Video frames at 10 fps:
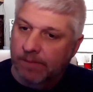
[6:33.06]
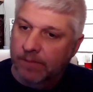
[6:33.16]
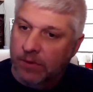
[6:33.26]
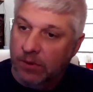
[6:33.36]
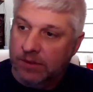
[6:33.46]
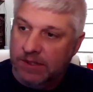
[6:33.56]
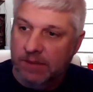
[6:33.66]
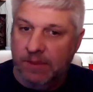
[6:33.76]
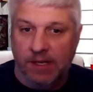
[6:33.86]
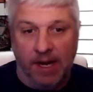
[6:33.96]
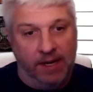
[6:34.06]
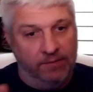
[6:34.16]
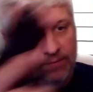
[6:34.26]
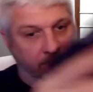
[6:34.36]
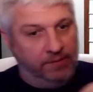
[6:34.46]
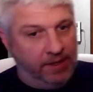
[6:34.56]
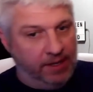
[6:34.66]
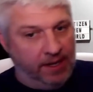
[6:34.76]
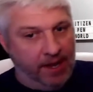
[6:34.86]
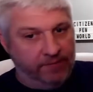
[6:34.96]
You'll see me kind of
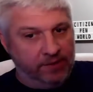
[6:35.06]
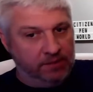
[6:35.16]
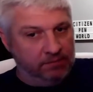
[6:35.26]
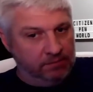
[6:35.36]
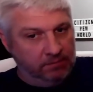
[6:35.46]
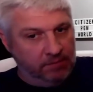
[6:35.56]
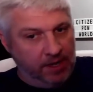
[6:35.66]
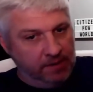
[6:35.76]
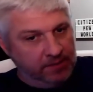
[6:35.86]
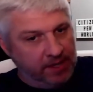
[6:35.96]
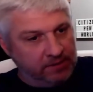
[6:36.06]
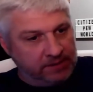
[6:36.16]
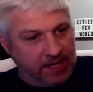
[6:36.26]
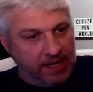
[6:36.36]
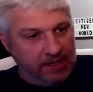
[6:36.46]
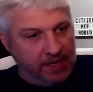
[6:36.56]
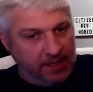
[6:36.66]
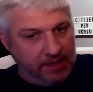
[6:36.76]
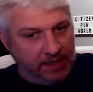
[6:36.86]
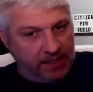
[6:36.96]
have it aim down sight, and
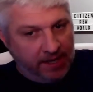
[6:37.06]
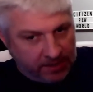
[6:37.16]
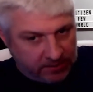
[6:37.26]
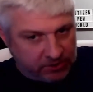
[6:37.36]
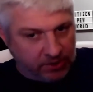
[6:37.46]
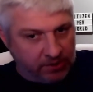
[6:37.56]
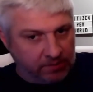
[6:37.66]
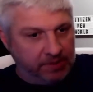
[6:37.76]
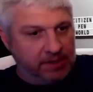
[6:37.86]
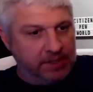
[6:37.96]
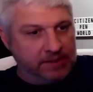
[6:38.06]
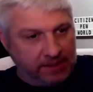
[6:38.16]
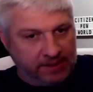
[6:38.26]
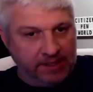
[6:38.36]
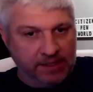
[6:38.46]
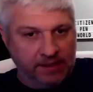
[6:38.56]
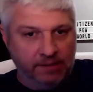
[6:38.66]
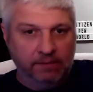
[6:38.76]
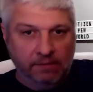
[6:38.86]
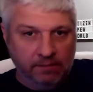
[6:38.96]
then I kind of jerk because I think
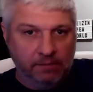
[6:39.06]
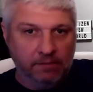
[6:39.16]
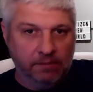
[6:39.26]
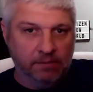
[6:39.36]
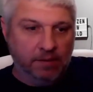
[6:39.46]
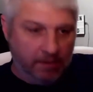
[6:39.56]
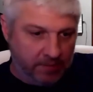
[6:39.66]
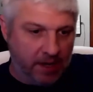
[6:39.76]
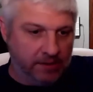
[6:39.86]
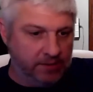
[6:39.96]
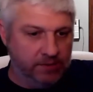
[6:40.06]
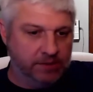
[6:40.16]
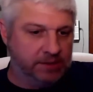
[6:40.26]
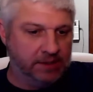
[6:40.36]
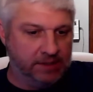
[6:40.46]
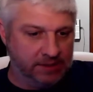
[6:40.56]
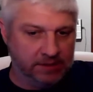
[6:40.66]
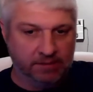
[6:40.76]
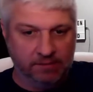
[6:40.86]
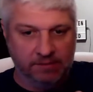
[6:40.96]
I'm not used to this
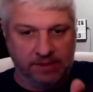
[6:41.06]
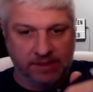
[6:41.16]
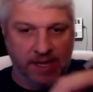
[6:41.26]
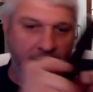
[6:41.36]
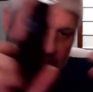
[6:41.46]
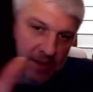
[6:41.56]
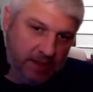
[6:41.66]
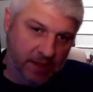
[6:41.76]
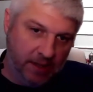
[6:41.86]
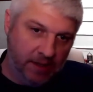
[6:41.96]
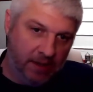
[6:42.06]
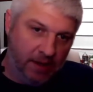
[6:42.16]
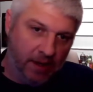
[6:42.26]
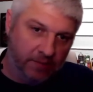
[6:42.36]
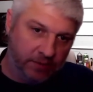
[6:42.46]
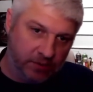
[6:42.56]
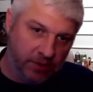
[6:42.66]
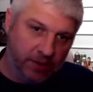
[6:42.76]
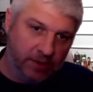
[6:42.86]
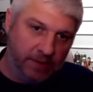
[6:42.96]
sloppy of a
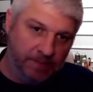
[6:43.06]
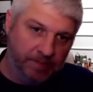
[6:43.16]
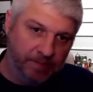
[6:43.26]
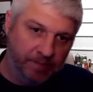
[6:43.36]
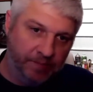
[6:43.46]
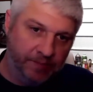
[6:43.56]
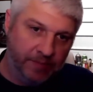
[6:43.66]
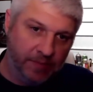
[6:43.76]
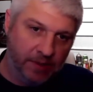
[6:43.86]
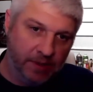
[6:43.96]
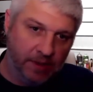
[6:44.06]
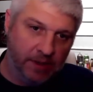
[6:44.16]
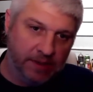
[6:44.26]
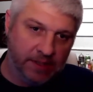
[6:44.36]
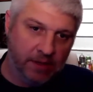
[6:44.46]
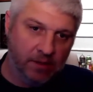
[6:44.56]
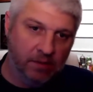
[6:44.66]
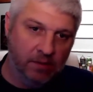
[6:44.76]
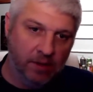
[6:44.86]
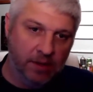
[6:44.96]
trigger
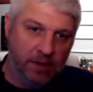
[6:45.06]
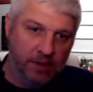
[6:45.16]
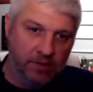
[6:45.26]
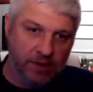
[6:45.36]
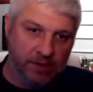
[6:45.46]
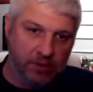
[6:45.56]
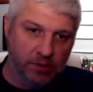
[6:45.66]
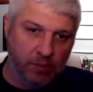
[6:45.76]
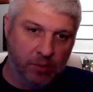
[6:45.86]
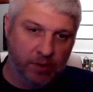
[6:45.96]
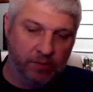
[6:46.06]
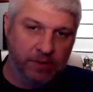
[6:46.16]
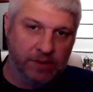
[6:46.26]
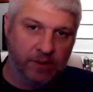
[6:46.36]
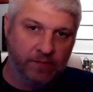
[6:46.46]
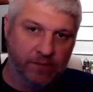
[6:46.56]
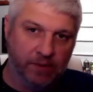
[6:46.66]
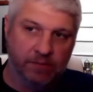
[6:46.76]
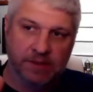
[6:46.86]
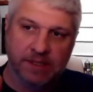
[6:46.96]
until you get to the point where you start
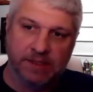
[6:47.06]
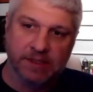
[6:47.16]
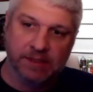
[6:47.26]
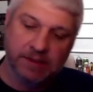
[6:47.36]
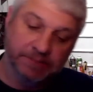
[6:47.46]
feeling resistance.